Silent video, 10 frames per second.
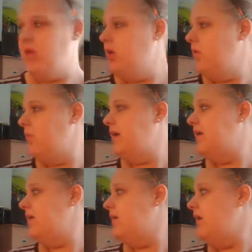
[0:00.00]
oh
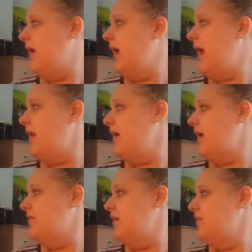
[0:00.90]
man, I had
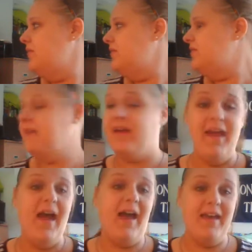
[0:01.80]
half an ounce. Yeah,
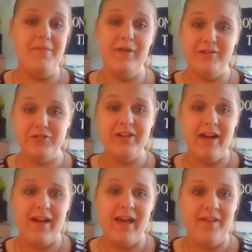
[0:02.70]
I had measured
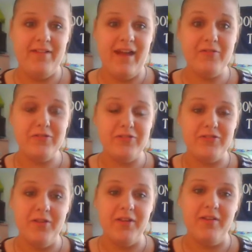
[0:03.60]
out half an ounce to
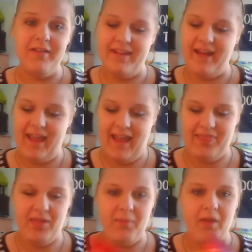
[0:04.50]
show you, and then I
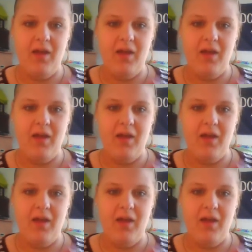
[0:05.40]
ate them.